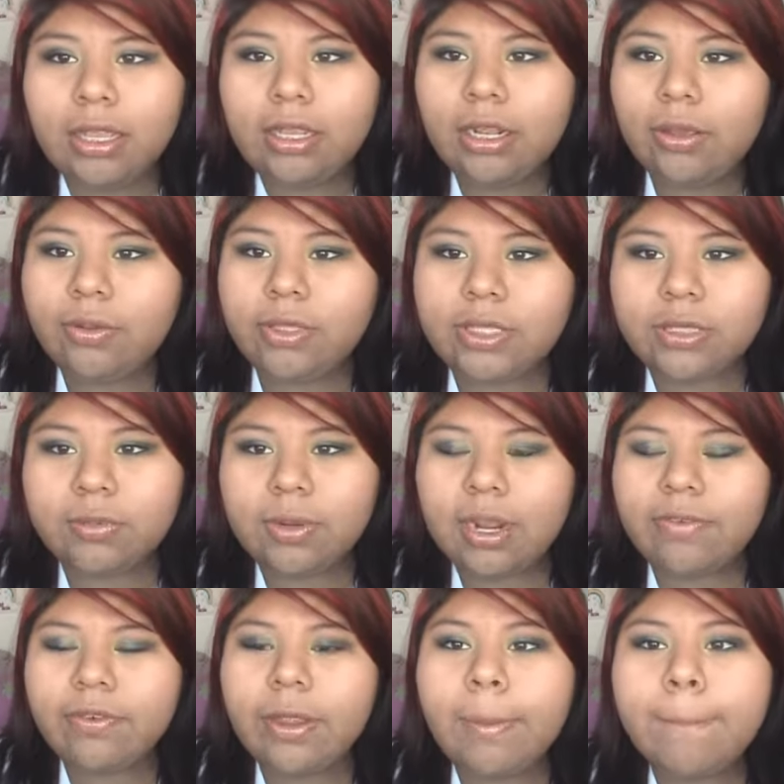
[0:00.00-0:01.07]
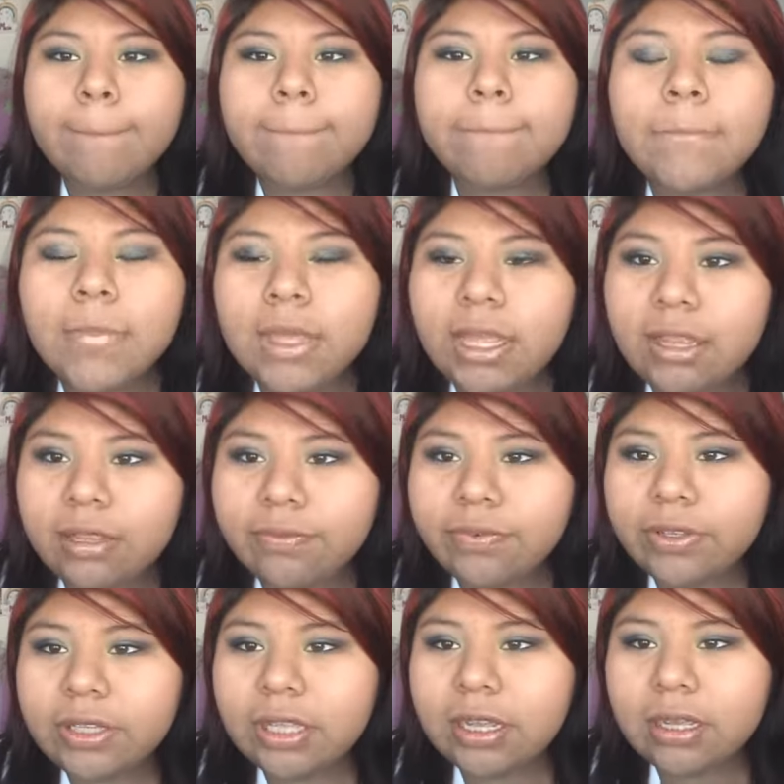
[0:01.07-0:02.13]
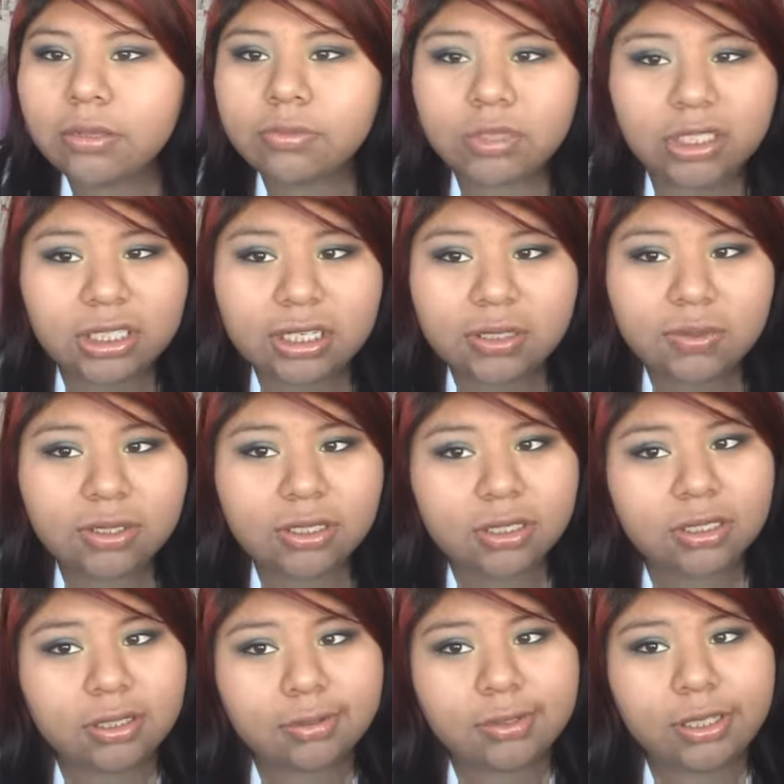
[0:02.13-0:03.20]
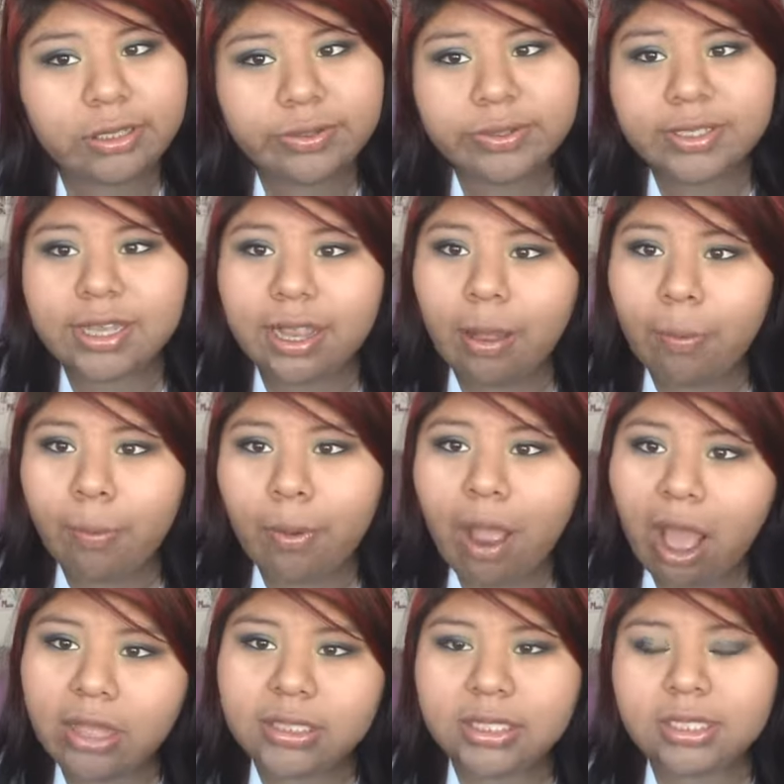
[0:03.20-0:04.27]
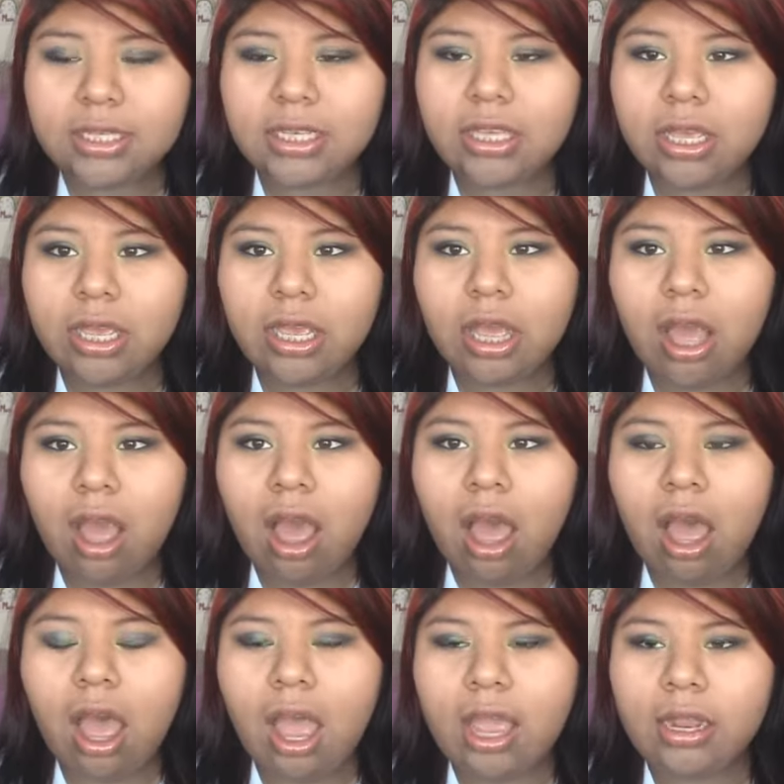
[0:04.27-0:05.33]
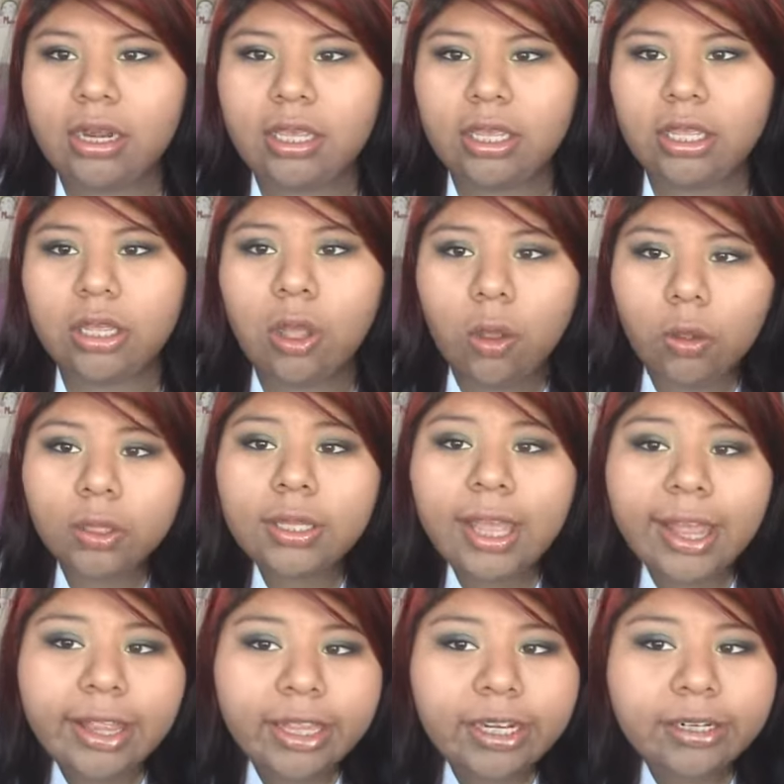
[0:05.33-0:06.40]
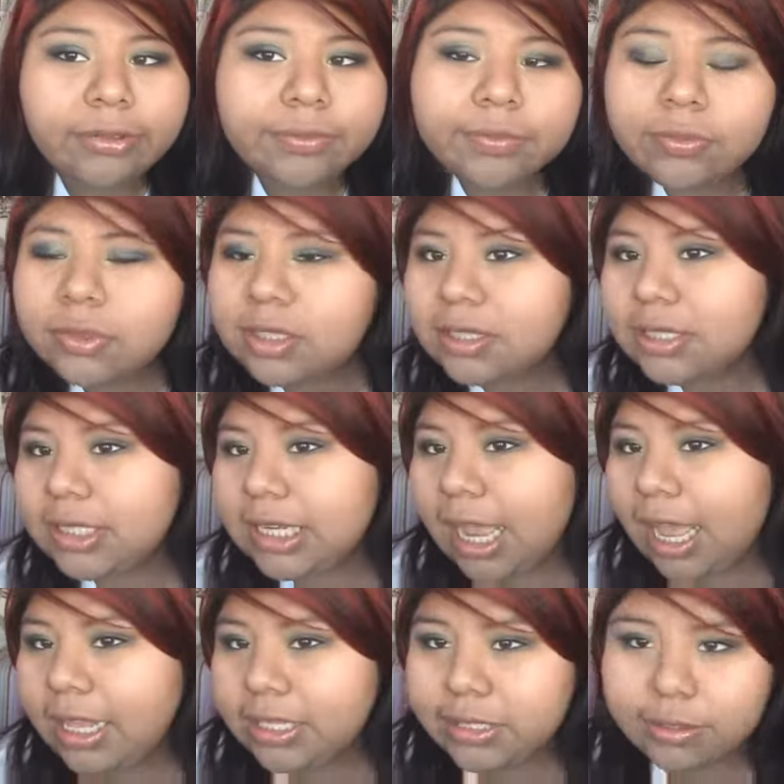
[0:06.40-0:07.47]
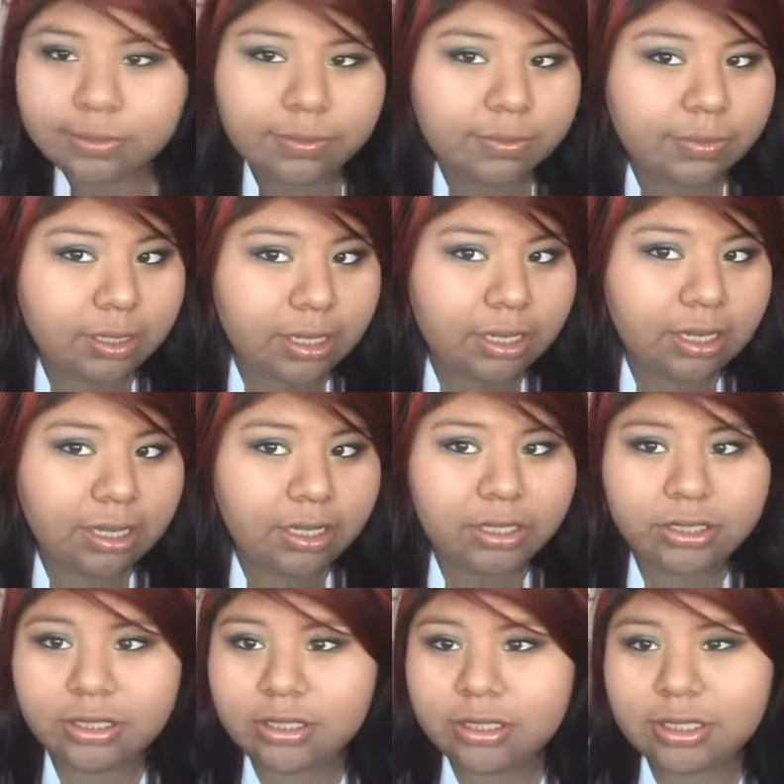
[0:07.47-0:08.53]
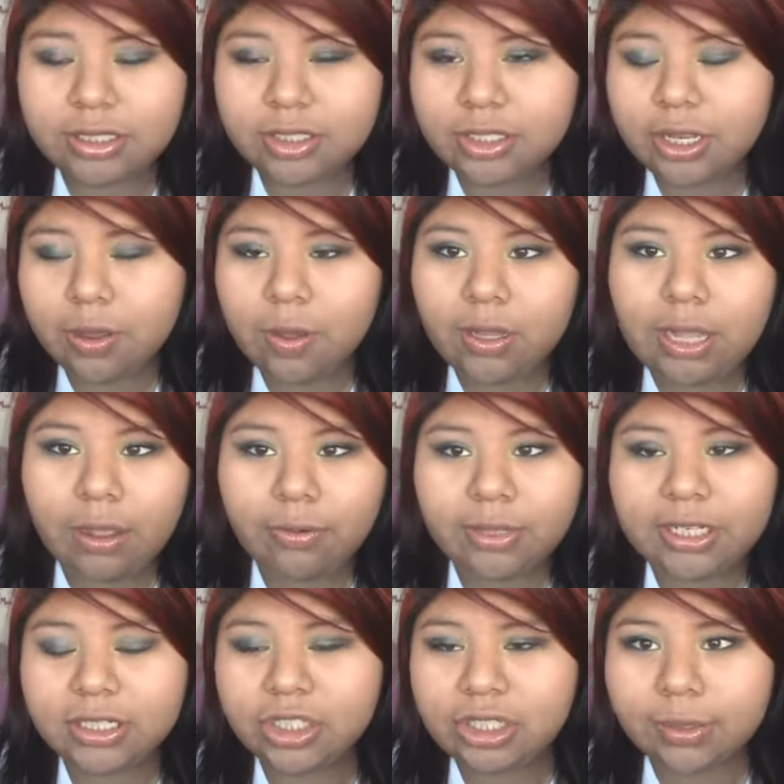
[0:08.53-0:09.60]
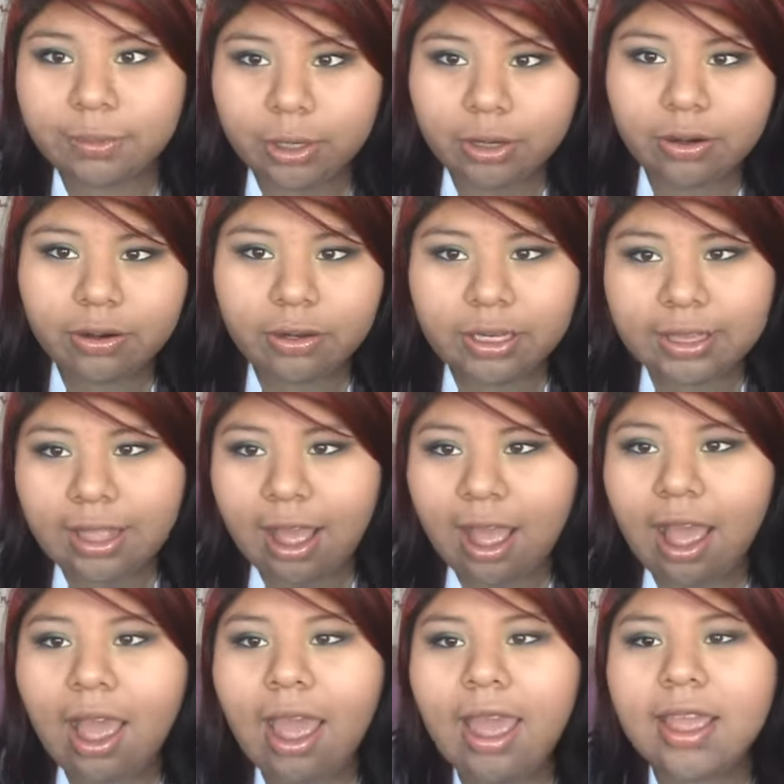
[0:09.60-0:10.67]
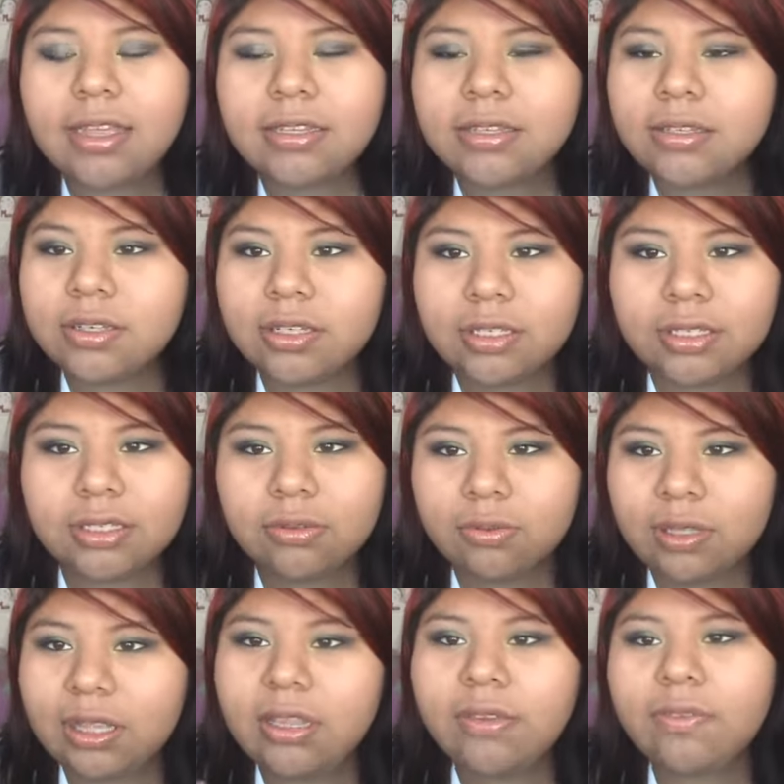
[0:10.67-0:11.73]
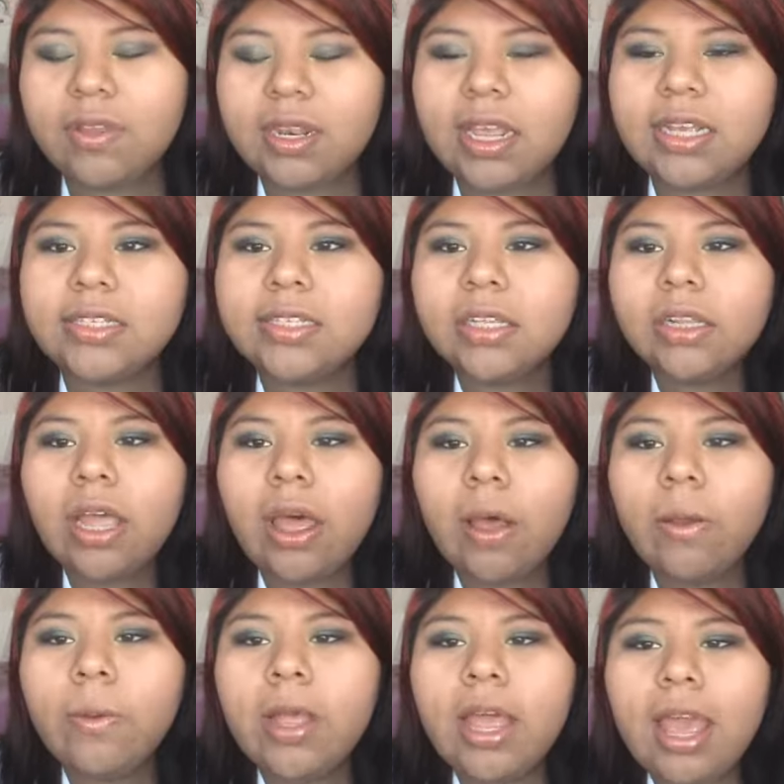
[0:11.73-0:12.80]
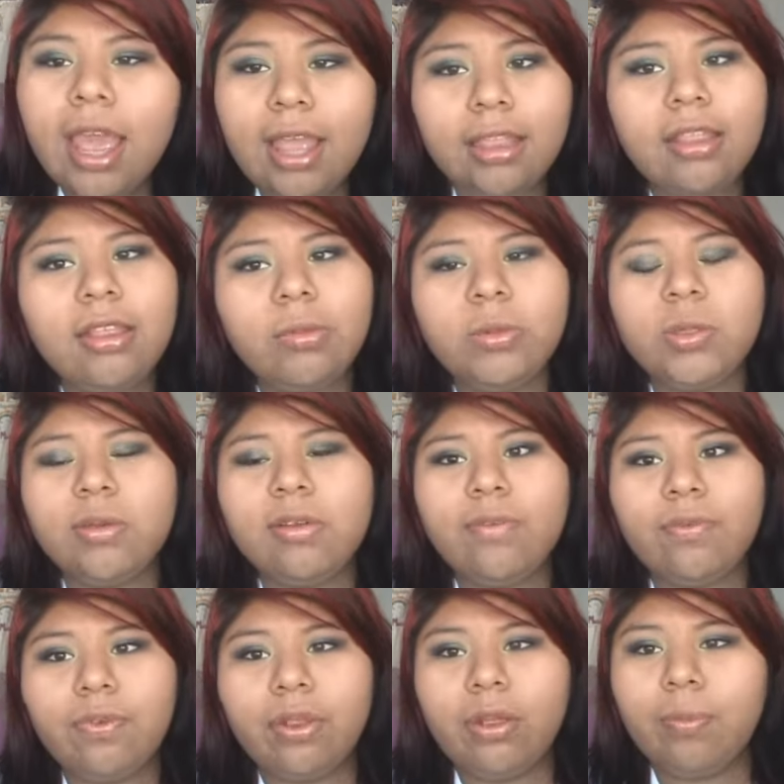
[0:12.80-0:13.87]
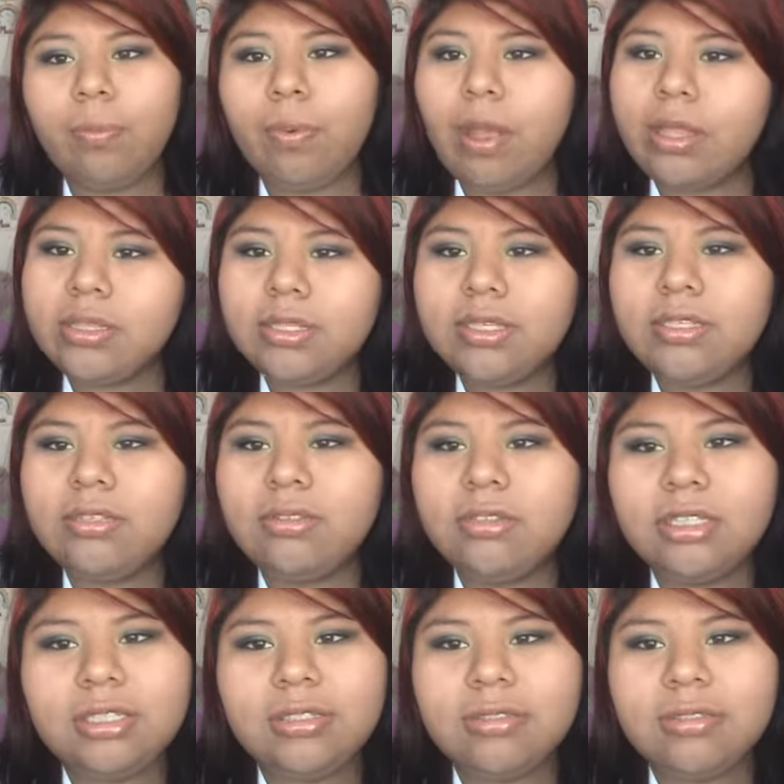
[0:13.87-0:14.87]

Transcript: you know, use it whenever. And then for the cheeks, we just use like a bronzy honey gold color just to add some, just to go along with the shimmer in the eyes and just to really give you a nice glow. And the lips, we went for a bronzy